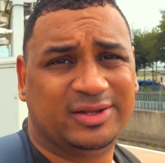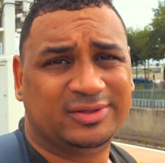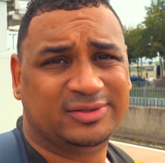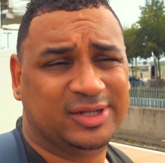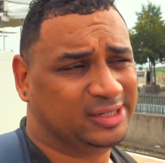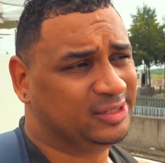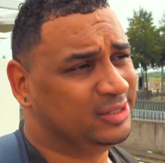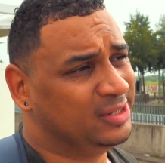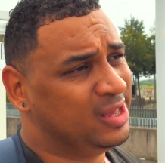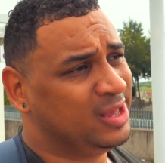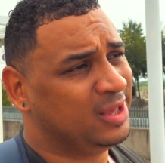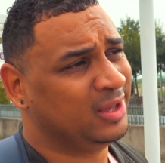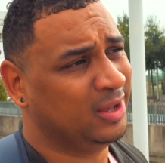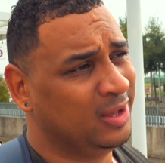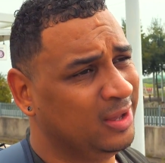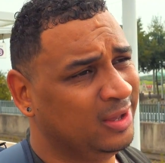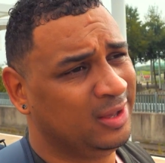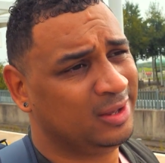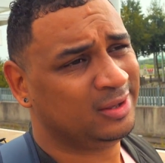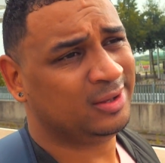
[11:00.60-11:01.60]
London,
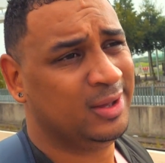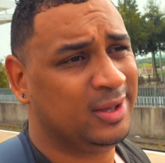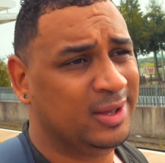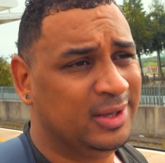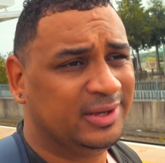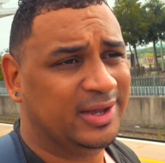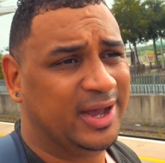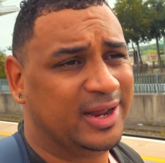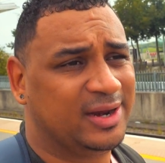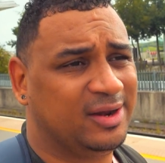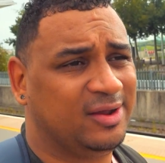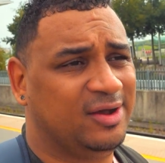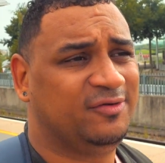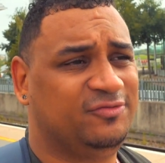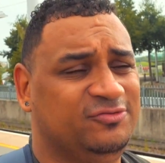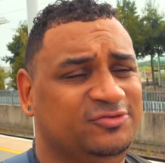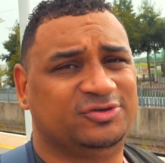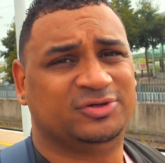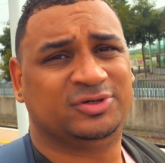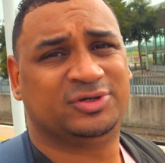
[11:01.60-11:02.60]
and then
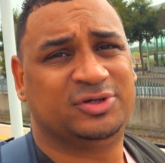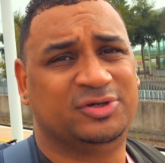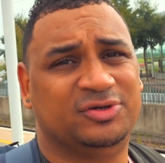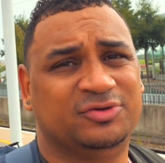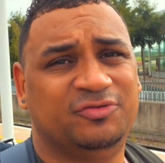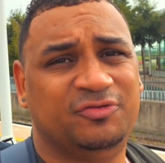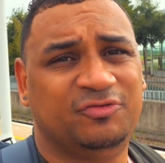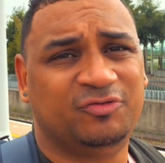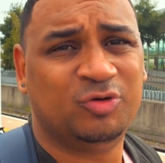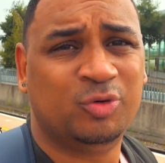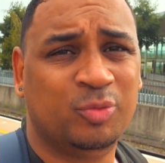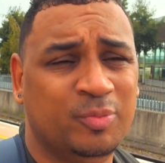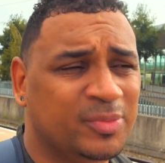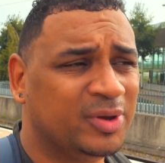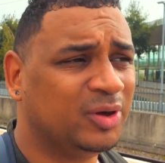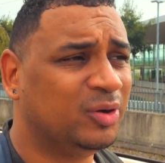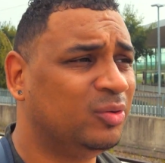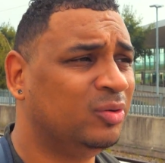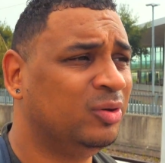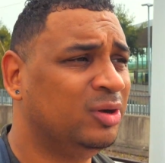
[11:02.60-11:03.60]
after a good full
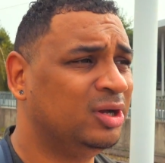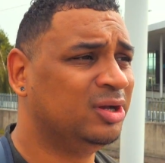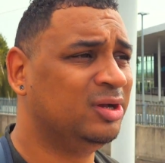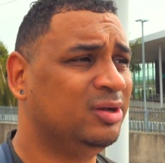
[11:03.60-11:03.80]
meal,